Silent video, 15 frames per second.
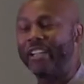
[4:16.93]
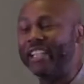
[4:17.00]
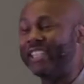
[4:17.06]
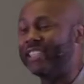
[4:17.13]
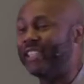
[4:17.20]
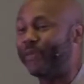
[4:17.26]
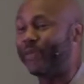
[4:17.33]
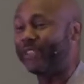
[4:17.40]
of these
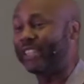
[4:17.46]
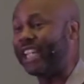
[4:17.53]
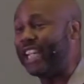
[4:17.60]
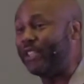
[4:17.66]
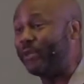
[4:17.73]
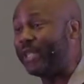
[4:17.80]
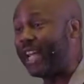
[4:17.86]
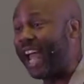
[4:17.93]
different
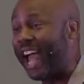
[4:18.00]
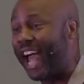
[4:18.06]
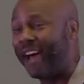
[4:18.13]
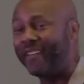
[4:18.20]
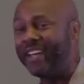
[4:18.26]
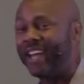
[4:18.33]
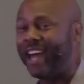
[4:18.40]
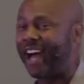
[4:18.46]
things we
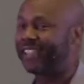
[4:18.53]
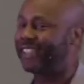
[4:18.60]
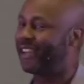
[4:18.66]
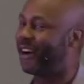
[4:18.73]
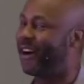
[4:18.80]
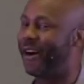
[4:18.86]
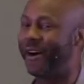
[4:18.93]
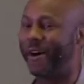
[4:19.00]
have. I said,
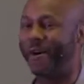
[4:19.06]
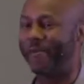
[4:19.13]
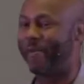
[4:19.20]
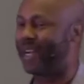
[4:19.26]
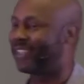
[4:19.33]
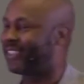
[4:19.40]
uh oh, my